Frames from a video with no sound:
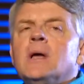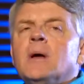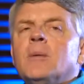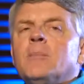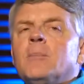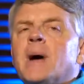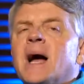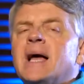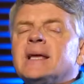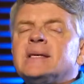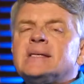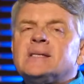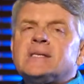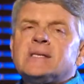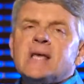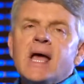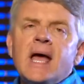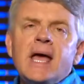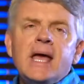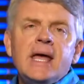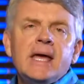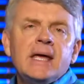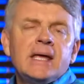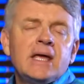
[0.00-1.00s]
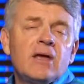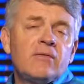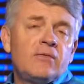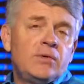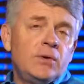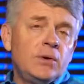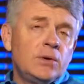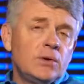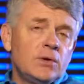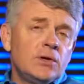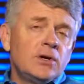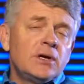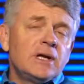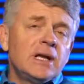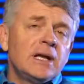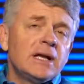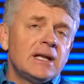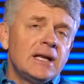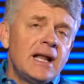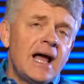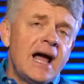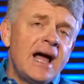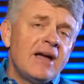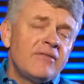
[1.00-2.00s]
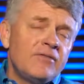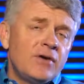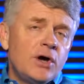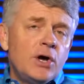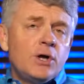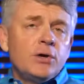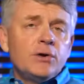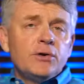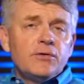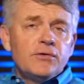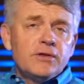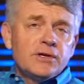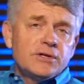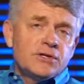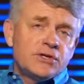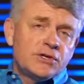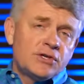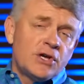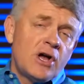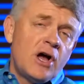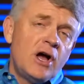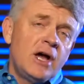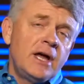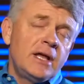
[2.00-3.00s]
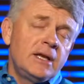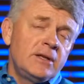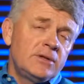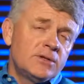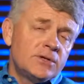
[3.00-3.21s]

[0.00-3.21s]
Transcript: by saying, if you look at life under the sun,